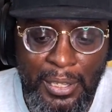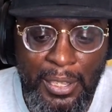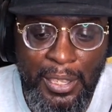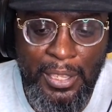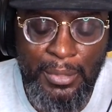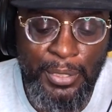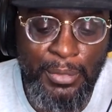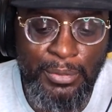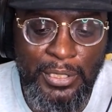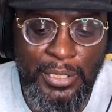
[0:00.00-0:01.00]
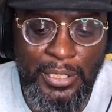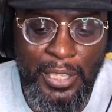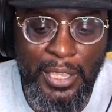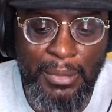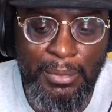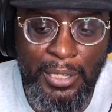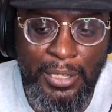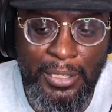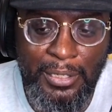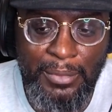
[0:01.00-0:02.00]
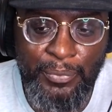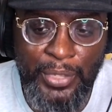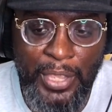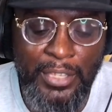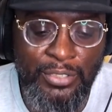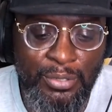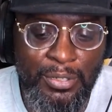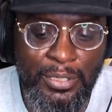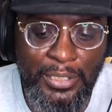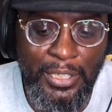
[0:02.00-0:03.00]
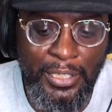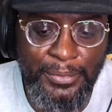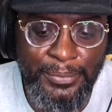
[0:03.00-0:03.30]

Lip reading: It was a good game, and I enjoyed tonight.